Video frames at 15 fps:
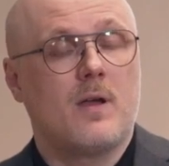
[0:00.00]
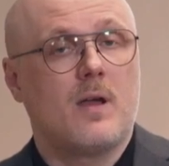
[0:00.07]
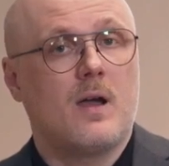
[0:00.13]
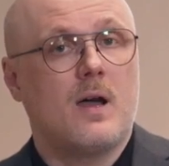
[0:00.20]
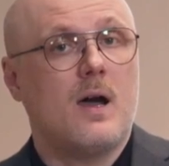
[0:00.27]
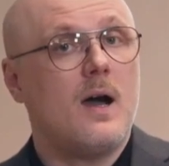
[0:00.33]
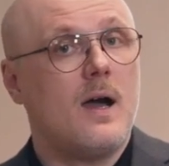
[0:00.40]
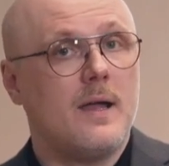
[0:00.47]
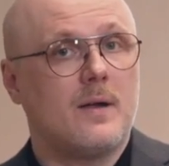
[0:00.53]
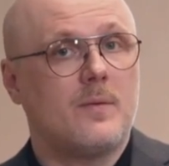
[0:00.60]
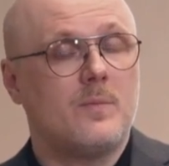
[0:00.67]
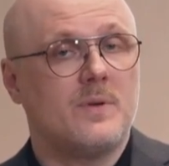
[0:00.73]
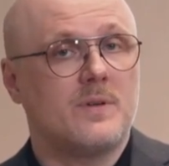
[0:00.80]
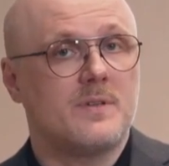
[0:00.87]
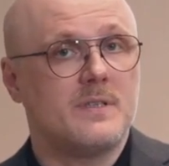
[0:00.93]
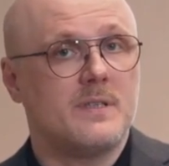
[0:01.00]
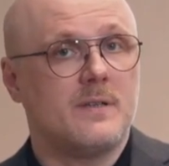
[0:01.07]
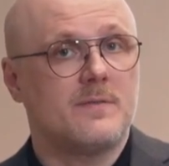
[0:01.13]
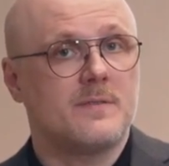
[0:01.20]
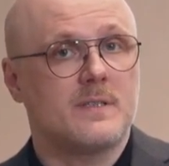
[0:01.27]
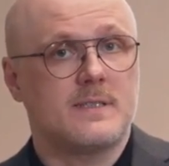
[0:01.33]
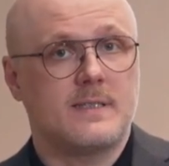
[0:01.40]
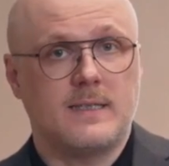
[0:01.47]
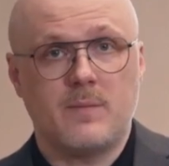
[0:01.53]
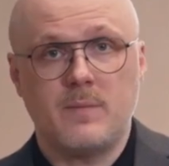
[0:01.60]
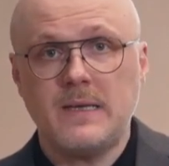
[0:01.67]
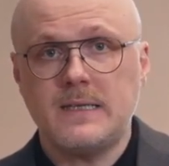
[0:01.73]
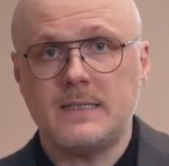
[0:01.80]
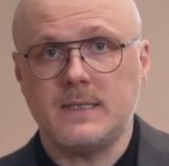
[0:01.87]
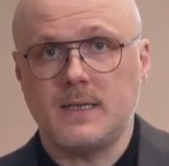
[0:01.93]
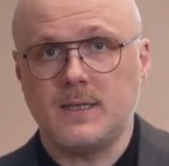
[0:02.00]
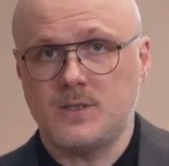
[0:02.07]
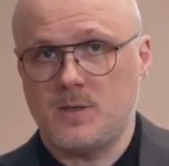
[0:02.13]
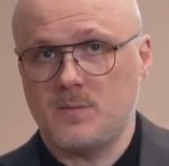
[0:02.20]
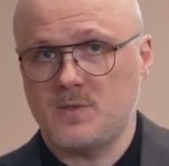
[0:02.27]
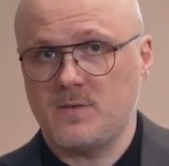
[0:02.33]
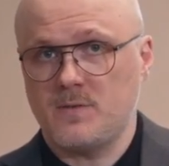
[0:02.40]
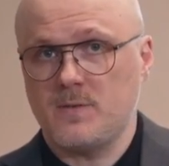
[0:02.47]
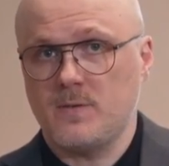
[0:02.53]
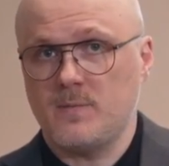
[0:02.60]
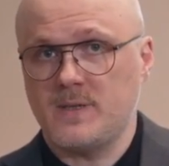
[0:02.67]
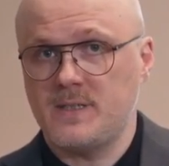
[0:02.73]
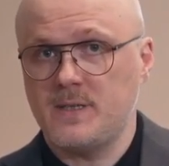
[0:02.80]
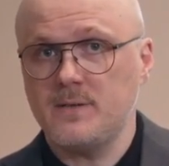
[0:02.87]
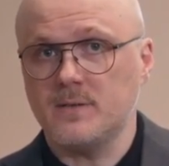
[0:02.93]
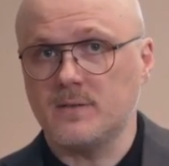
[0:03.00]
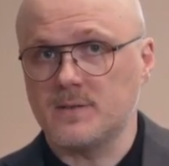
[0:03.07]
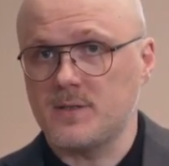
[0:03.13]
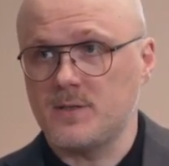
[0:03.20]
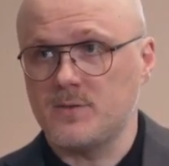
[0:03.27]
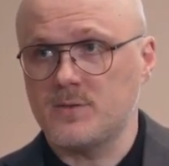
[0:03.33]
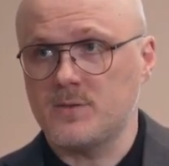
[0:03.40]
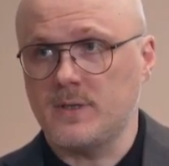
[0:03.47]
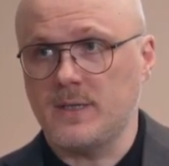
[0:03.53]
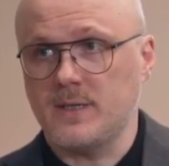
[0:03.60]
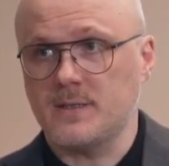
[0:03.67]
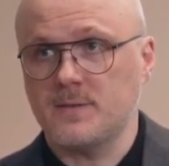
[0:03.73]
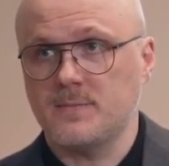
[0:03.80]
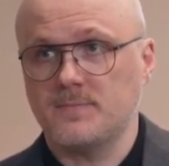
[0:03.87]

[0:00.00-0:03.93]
higher perceived sustainability in terms of materials used in it.